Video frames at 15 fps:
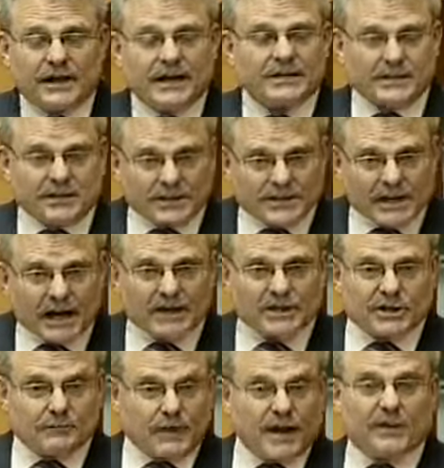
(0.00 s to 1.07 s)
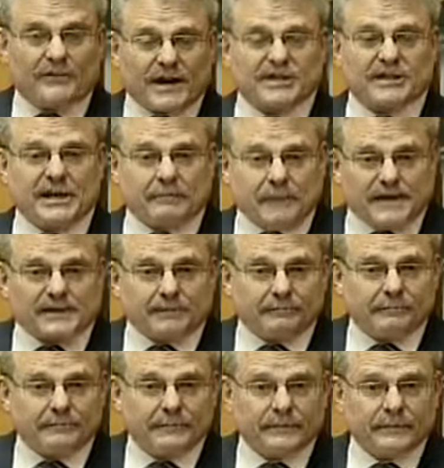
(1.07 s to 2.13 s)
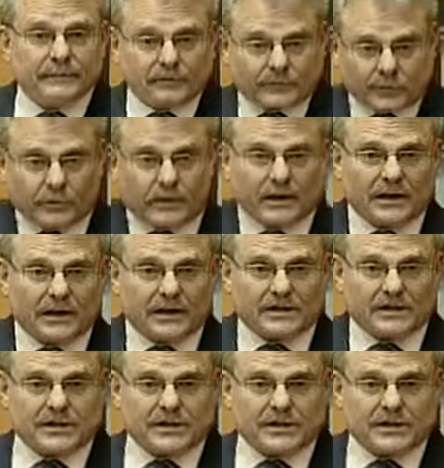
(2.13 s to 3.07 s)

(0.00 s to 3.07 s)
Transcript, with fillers: He's an intelligent man. I've actually met him through a, a